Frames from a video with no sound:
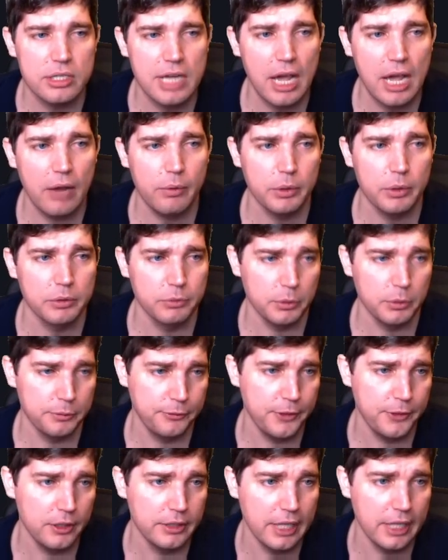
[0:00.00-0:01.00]
Now we're, we're
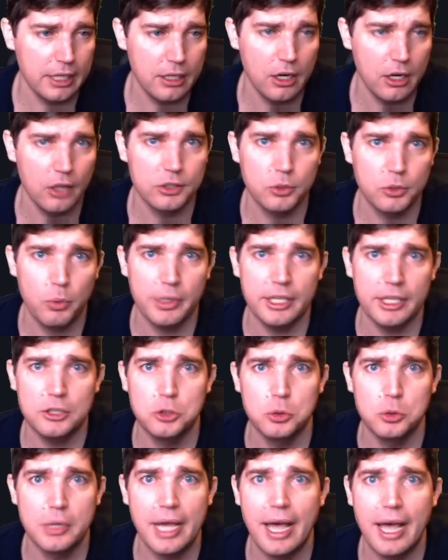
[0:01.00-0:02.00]
fielding, you know,
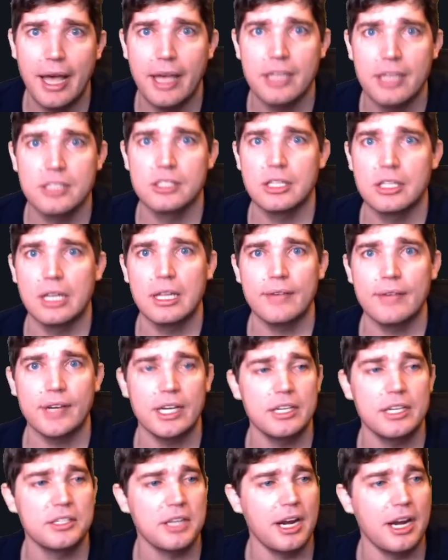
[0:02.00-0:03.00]
22 guys, 11 on
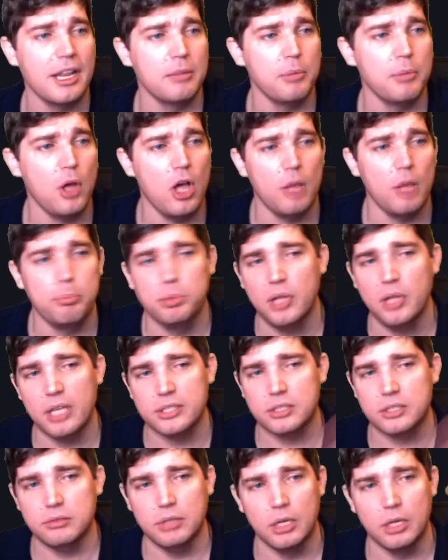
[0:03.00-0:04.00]
each side of the ball,
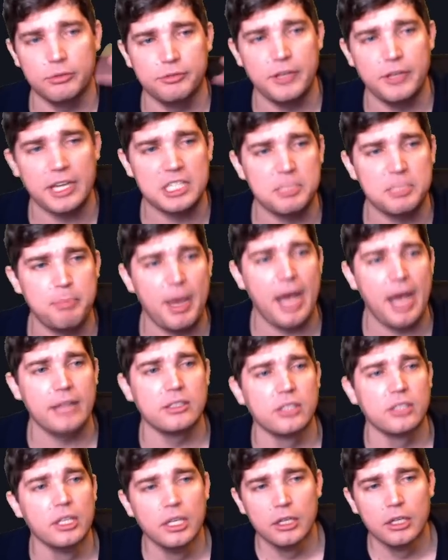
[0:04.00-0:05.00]
plus, you know, flex
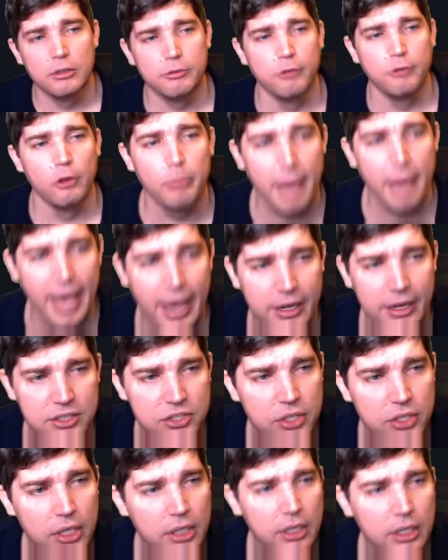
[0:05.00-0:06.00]
spots, fullbacks,